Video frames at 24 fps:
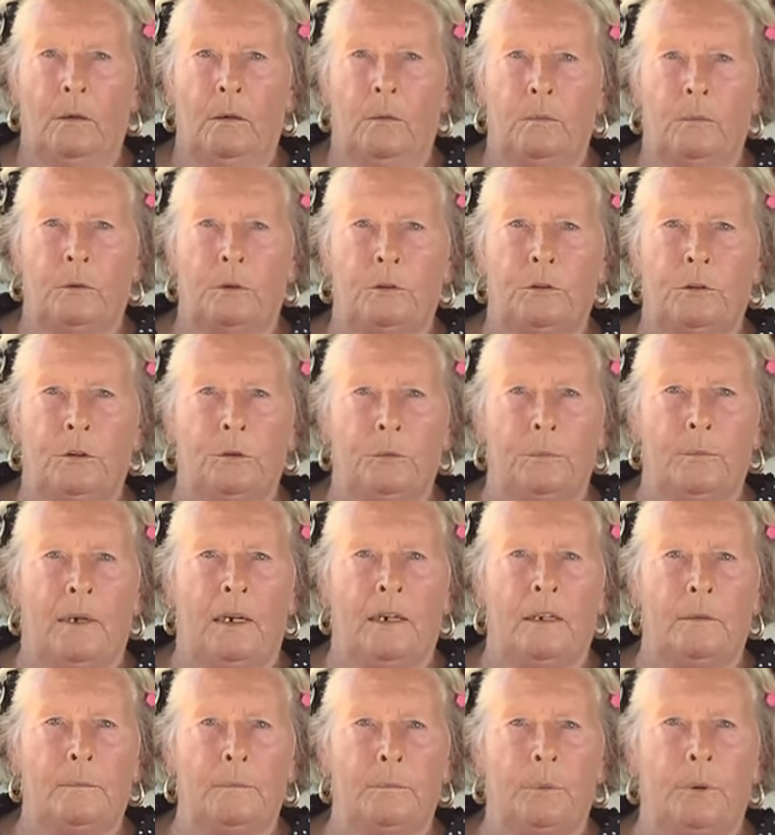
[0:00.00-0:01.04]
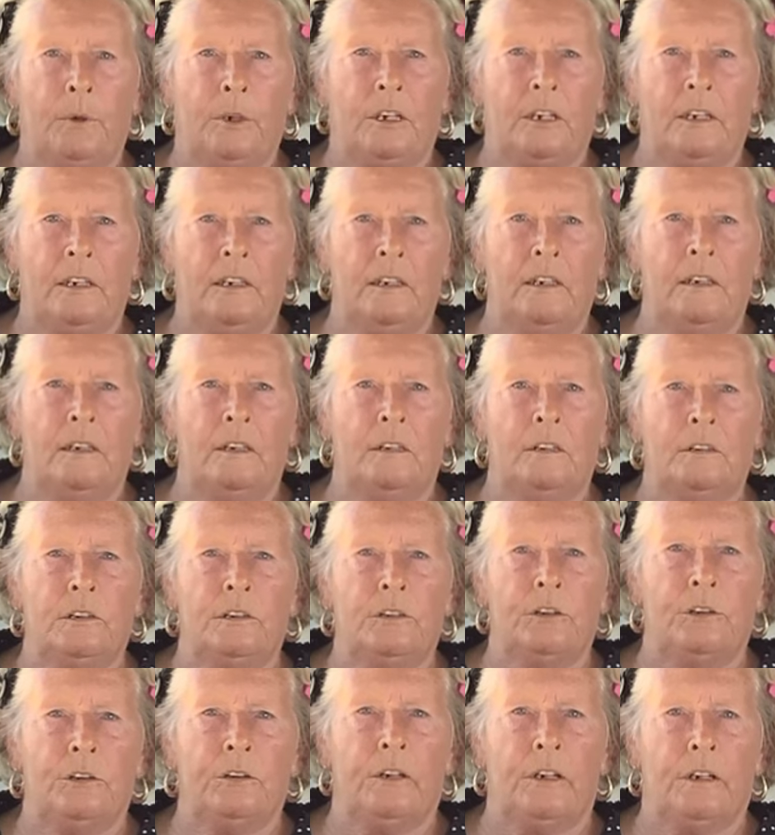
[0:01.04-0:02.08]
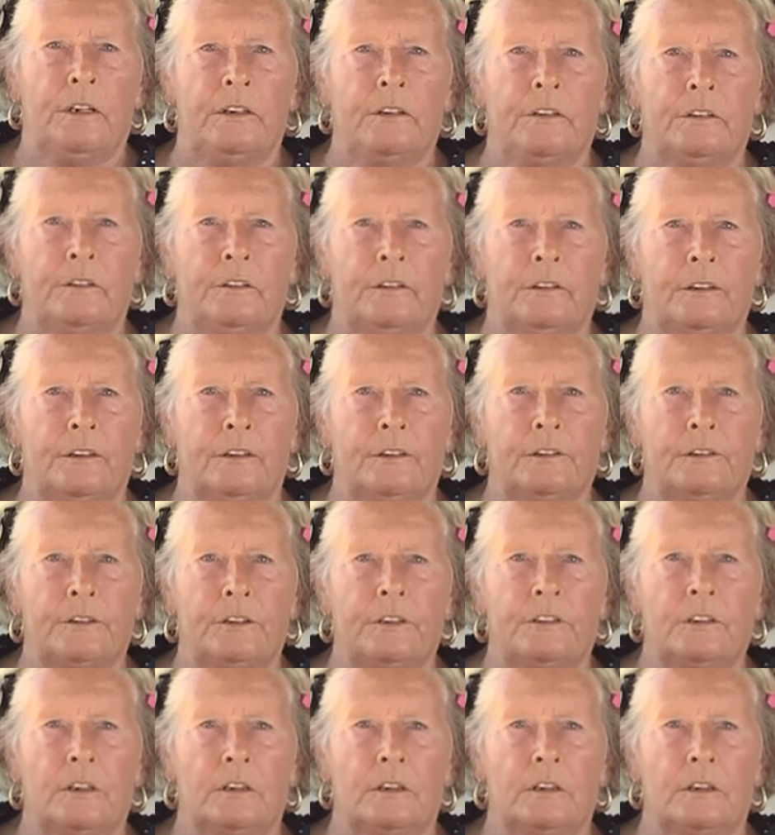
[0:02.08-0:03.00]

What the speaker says: Would you mind putting in your other ears?